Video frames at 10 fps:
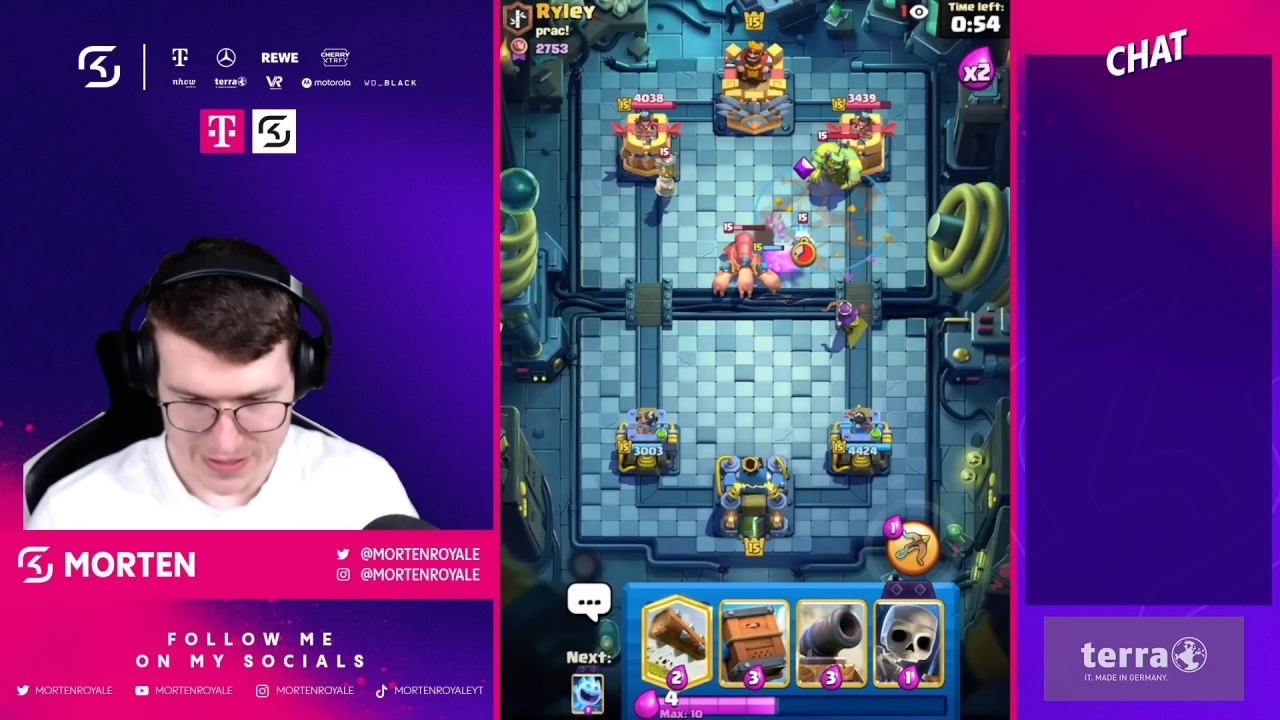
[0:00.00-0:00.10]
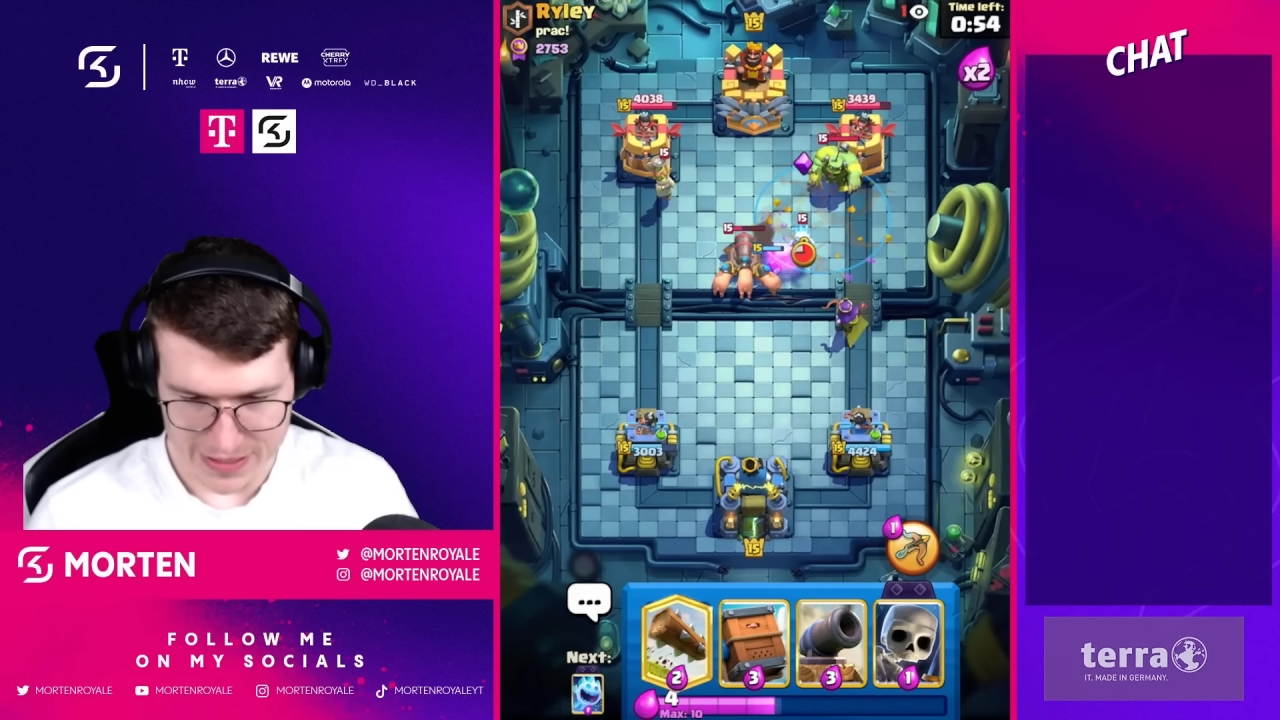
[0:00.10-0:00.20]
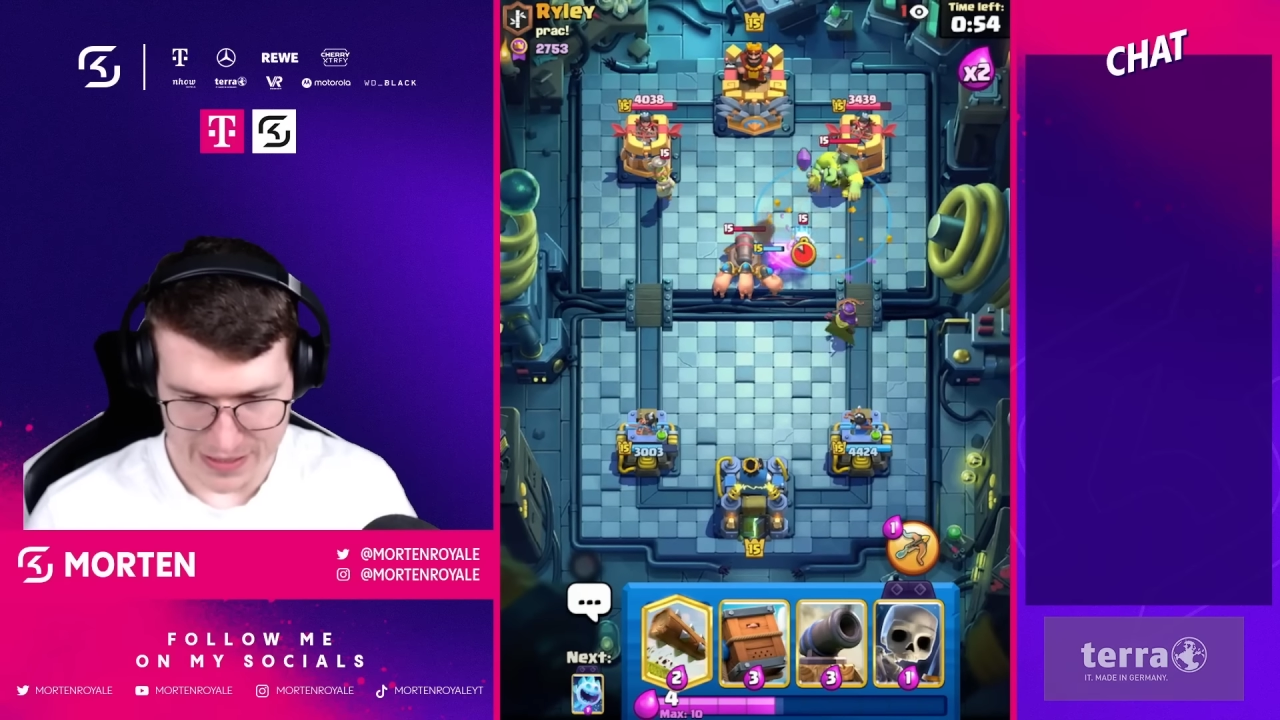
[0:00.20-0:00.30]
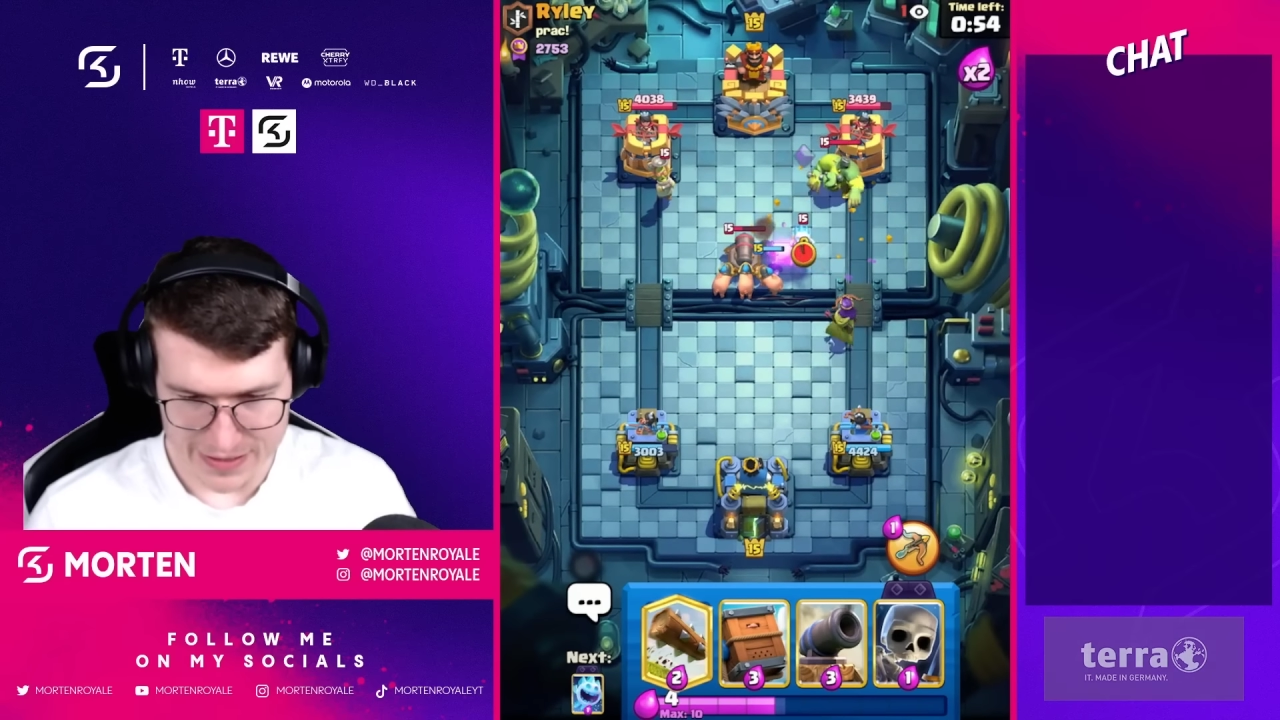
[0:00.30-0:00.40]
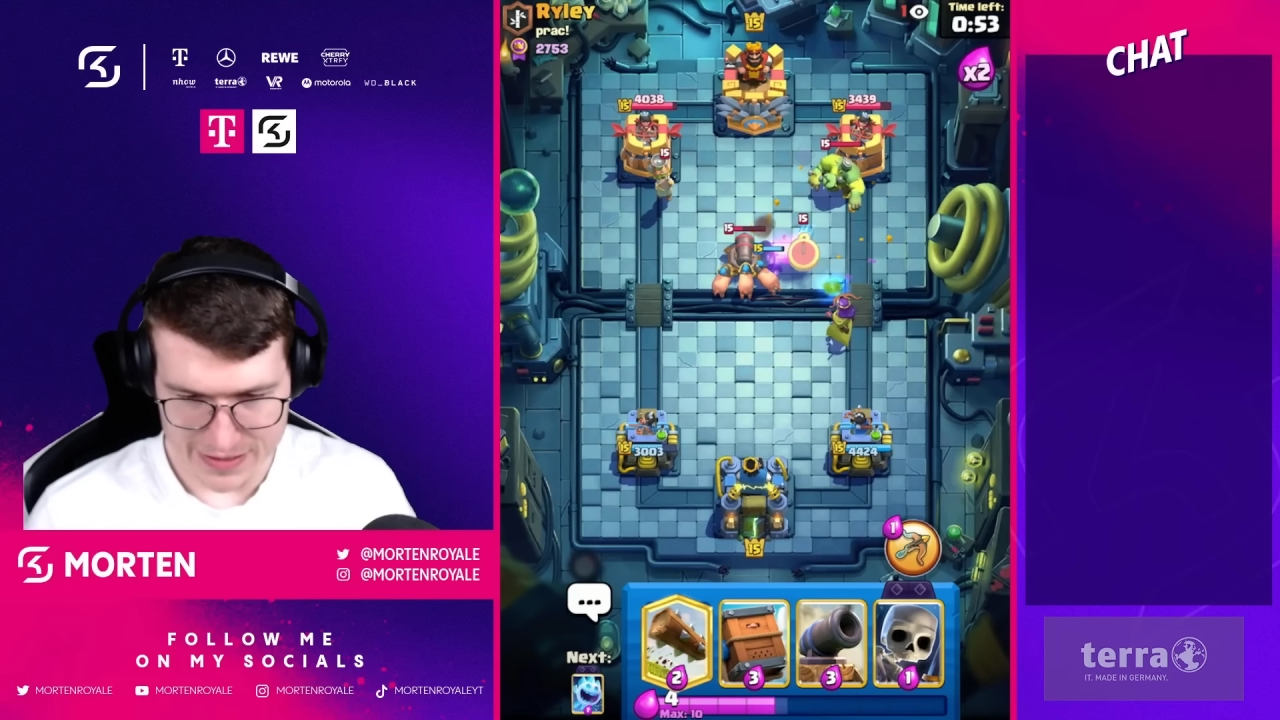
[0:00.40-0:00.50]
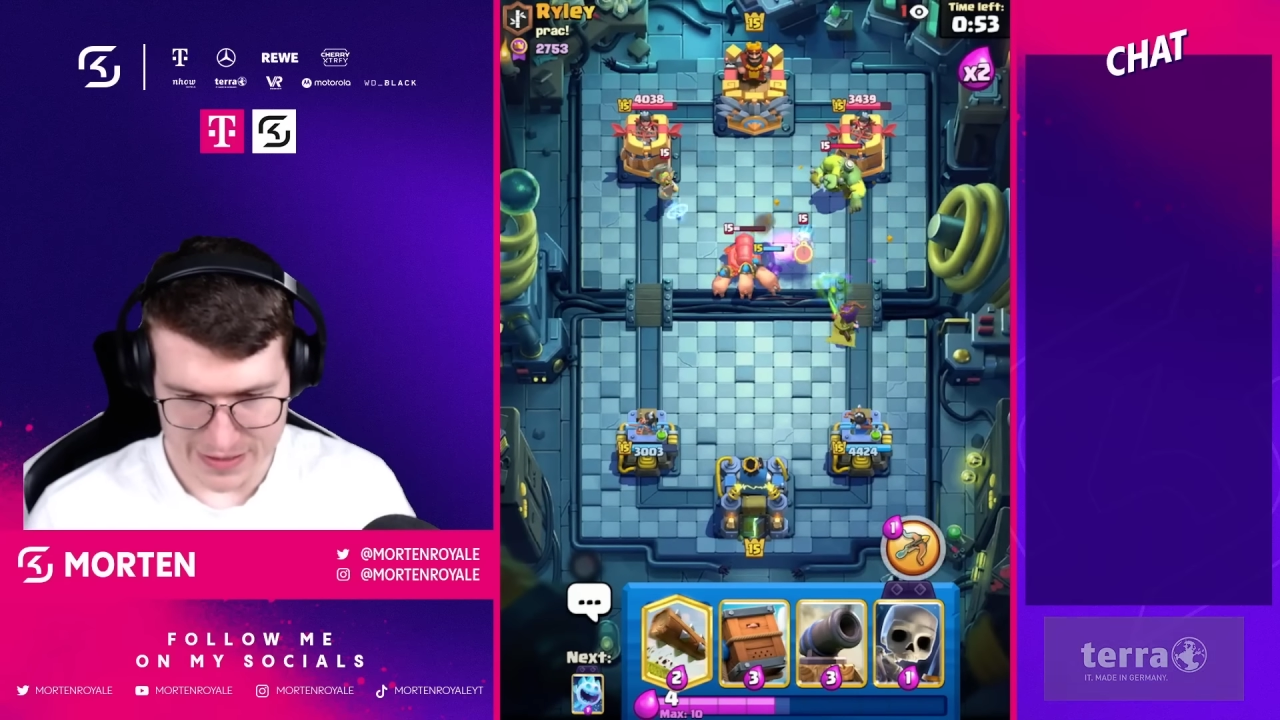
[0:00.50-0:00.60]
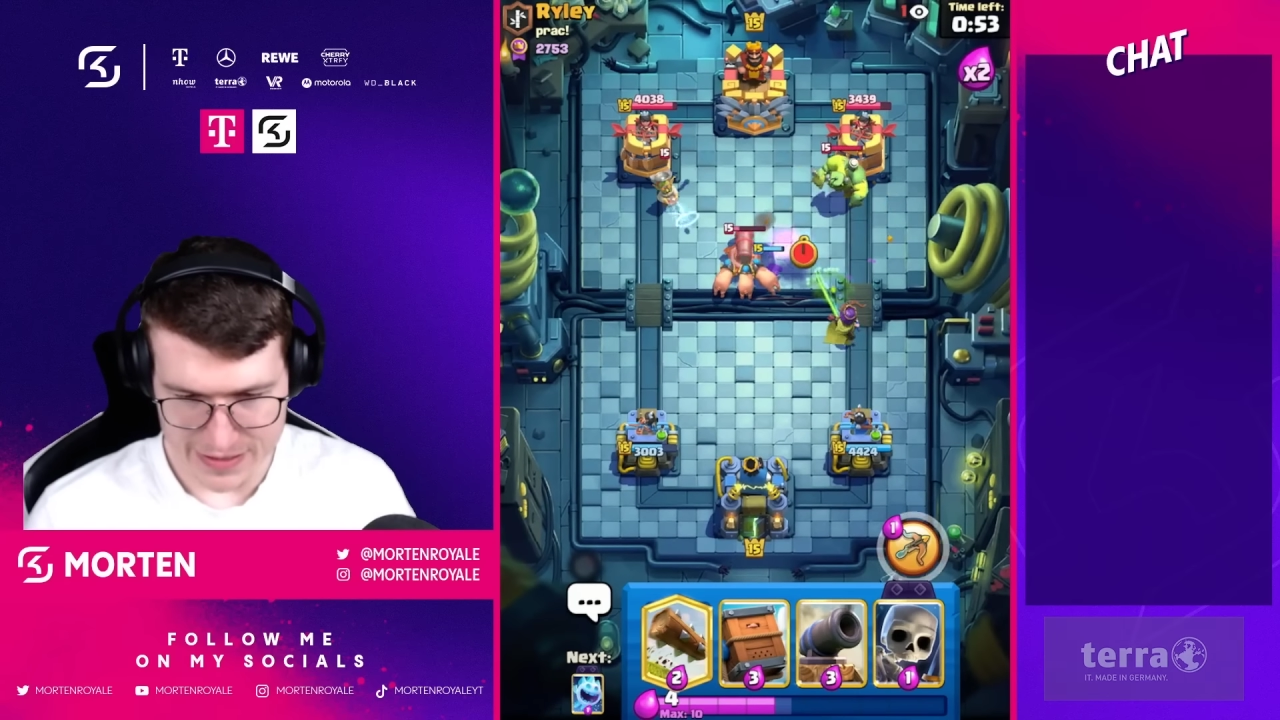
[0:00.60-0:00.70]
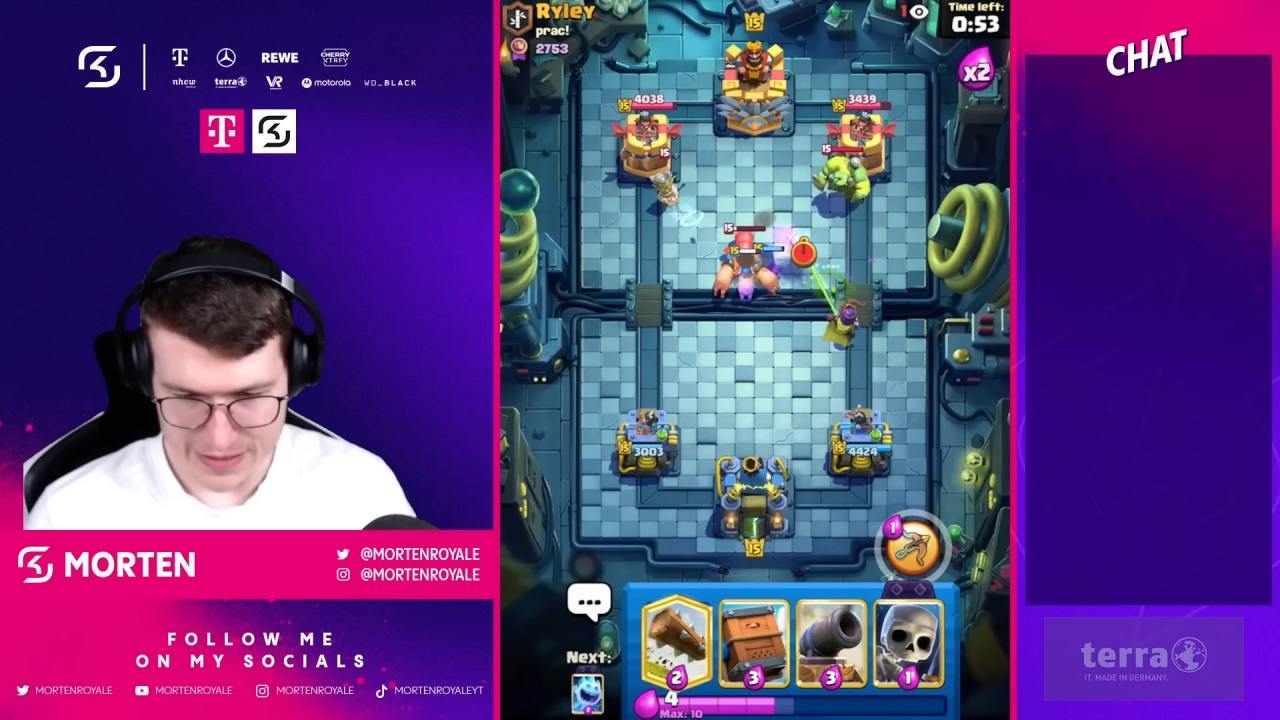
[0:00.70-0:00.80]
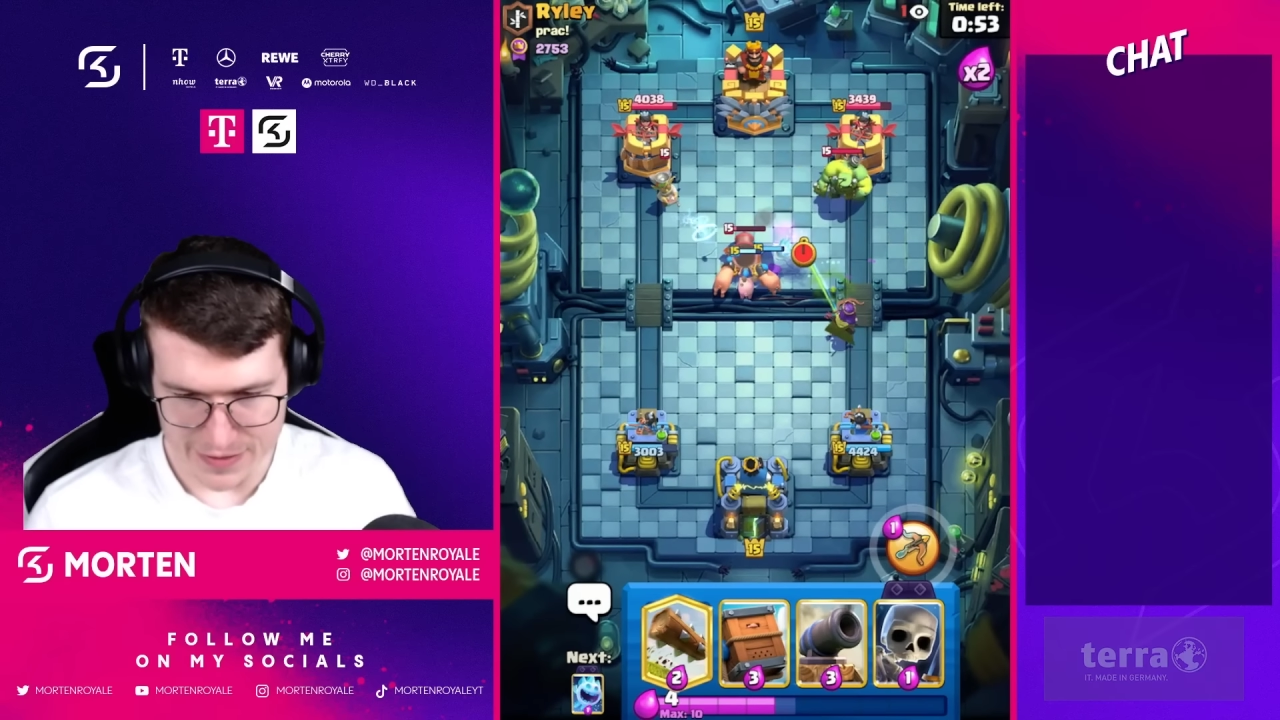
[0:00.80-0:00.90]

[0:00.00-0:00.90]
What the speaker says: skeletons at least.